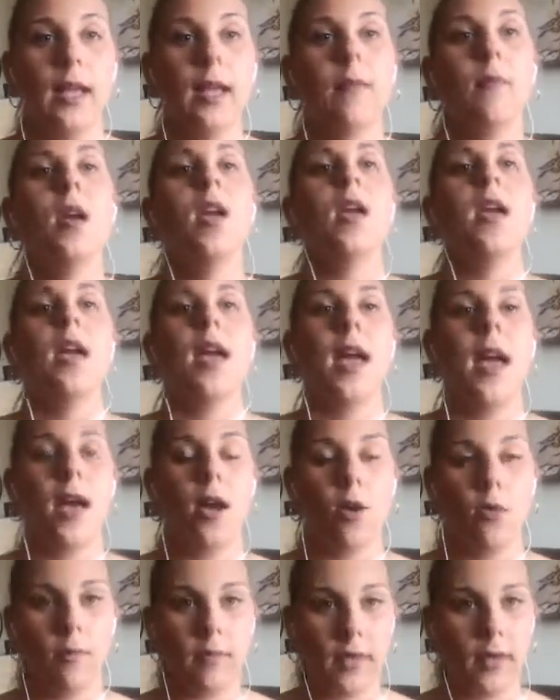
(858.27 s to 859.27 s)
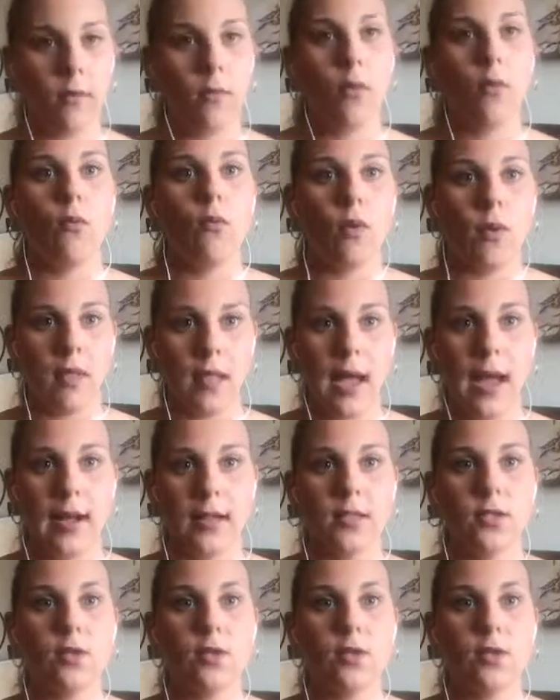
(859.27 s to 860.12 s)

him helped me relax.